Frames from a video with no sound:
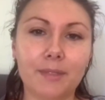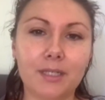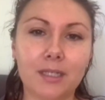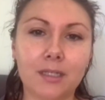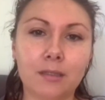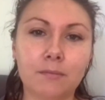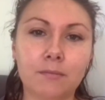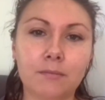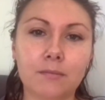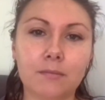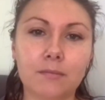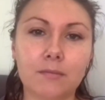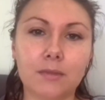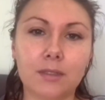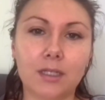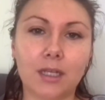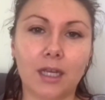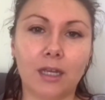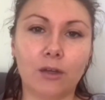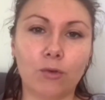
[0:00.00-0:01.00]
Leptin
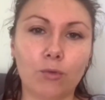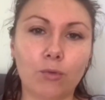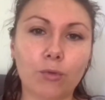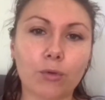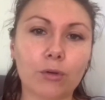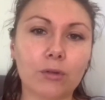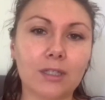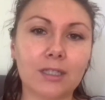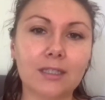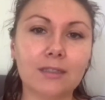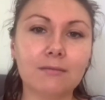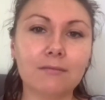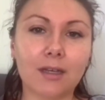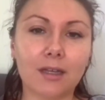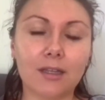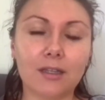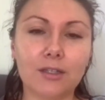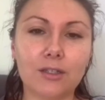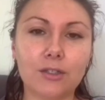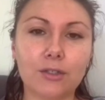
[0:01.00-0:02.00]
and
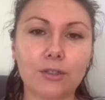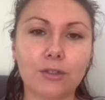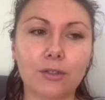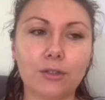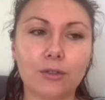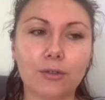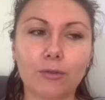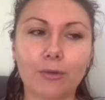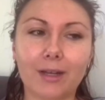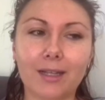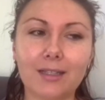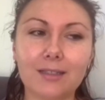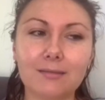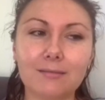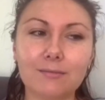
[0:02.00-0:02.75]
ghrelin are the two